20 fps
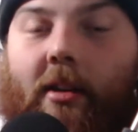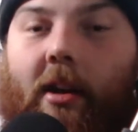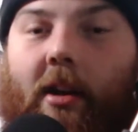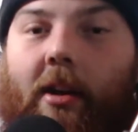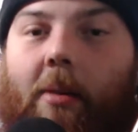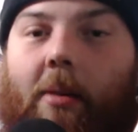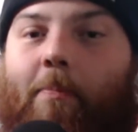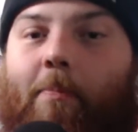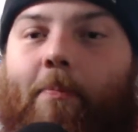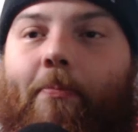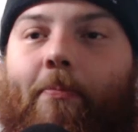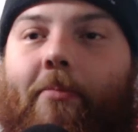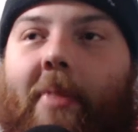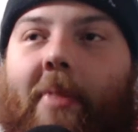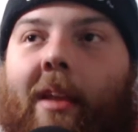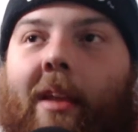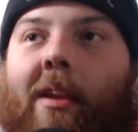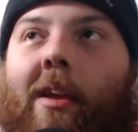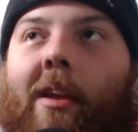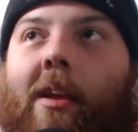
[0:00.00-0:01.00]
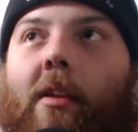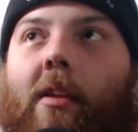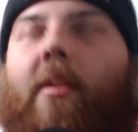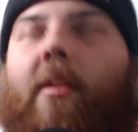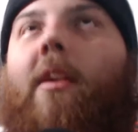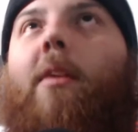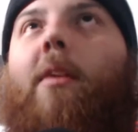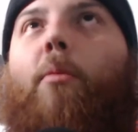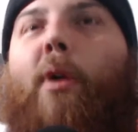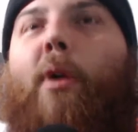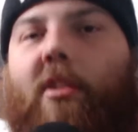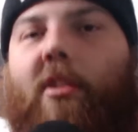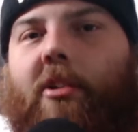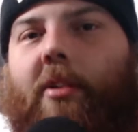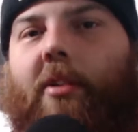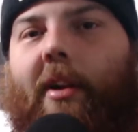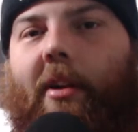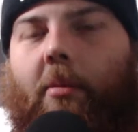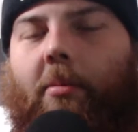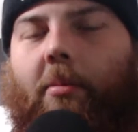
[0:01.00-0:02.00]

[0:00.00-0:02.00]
Then I watched Train to